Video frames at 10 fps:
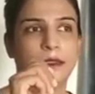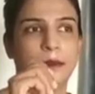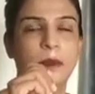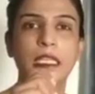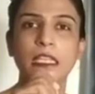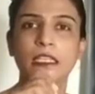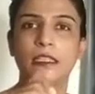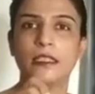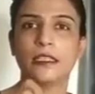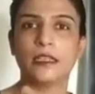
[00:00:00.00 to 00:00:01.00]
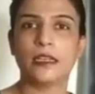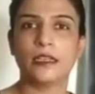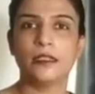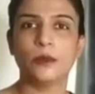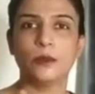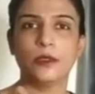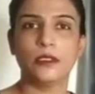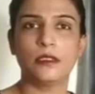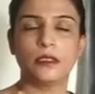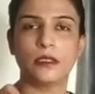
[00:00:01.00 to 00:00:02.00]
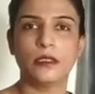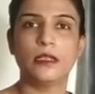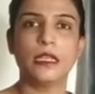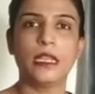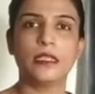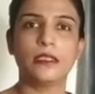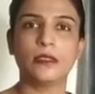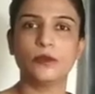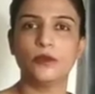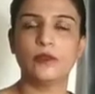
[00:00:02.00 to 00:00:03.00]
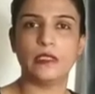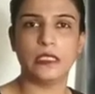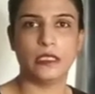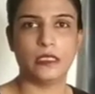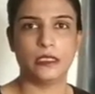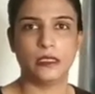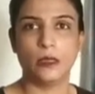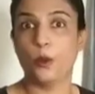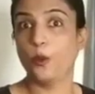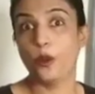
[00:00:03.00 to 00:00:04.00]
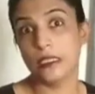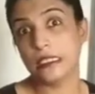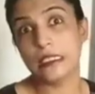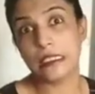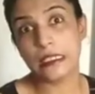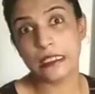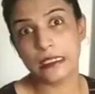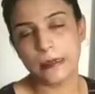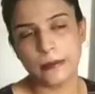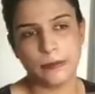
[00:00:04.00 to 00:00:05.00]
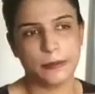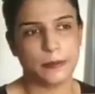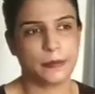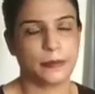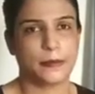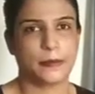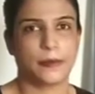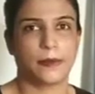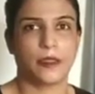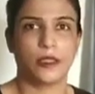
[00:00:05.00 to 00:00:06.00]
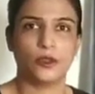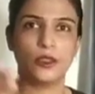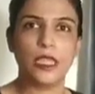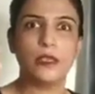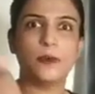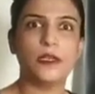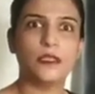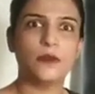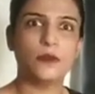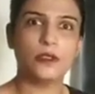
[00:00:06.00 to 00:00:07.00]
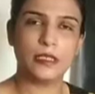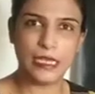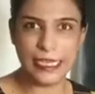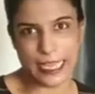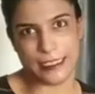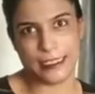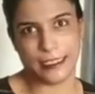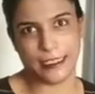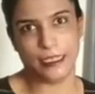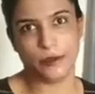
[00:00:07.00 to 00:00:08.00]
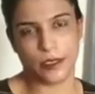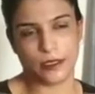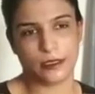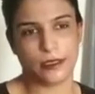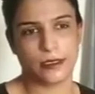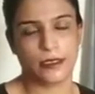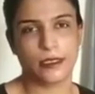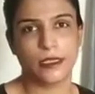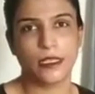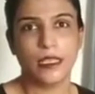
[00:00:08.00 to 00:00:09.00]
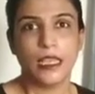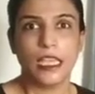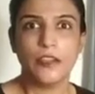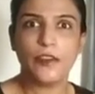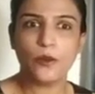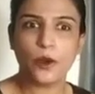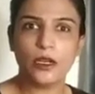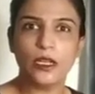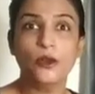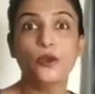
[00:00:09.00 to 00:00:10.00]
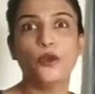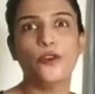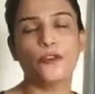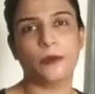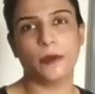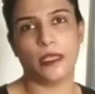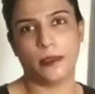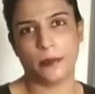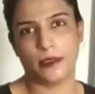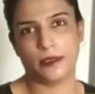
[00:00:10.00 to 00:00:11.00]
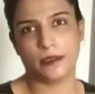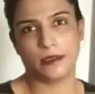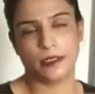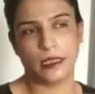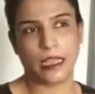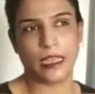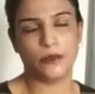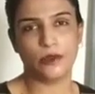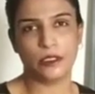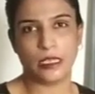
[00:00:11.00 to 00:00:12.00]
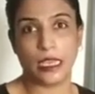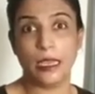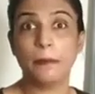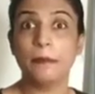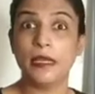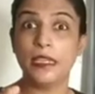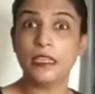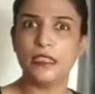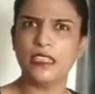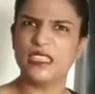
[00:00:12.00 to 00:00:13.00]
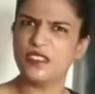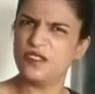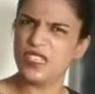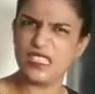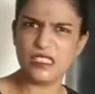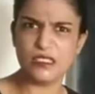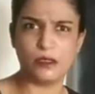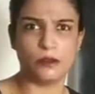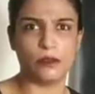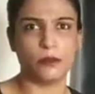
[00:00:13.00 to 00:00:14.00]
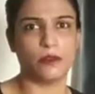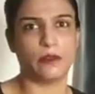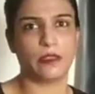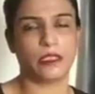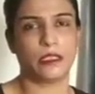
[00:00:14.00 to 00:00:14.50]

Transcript: Manikarnika was a great movie, wasn't it? So the other person would say yes, it was. If I want to know from the other person, then I would say Manikarnika wasn't a good movie,